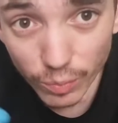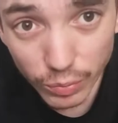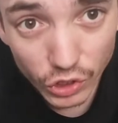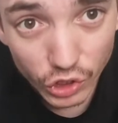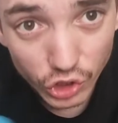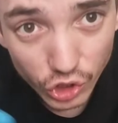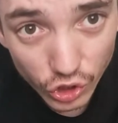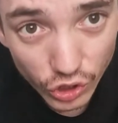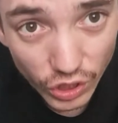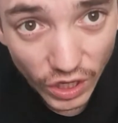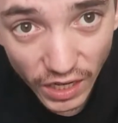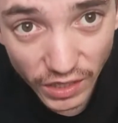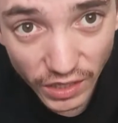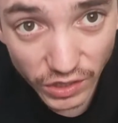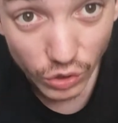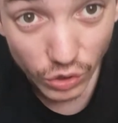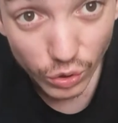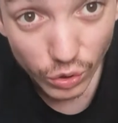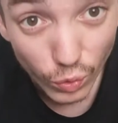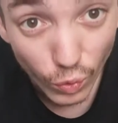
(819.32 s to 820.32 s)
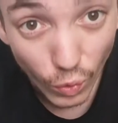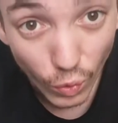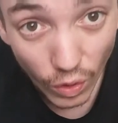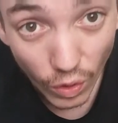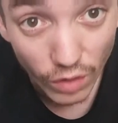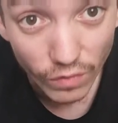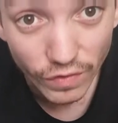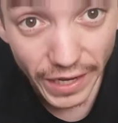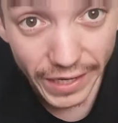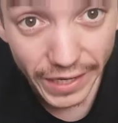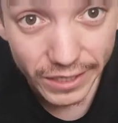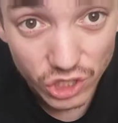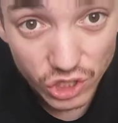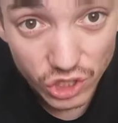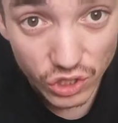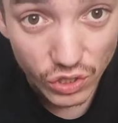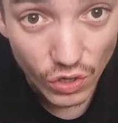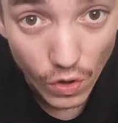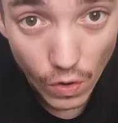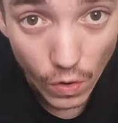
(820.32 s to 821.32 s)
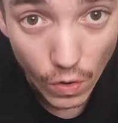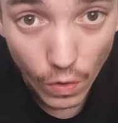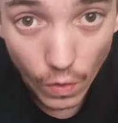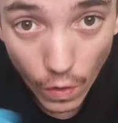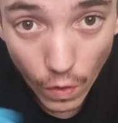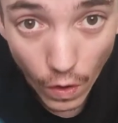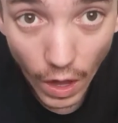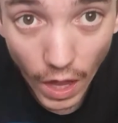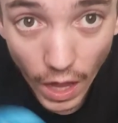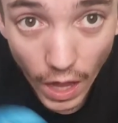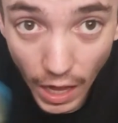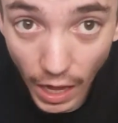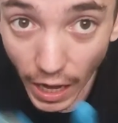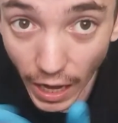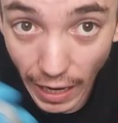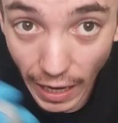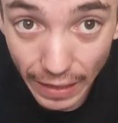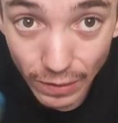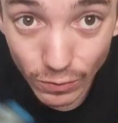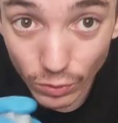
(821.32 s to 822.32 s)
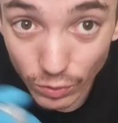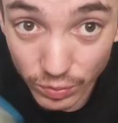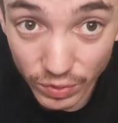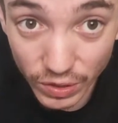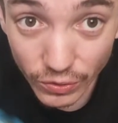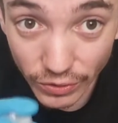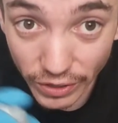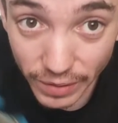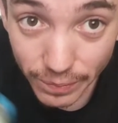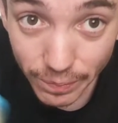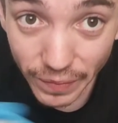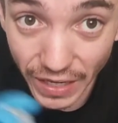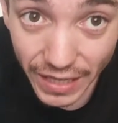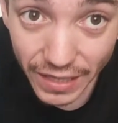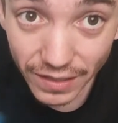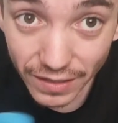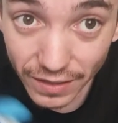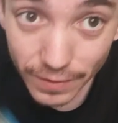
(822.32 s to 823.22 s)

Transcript: put you guys through all of that, so I will be right back.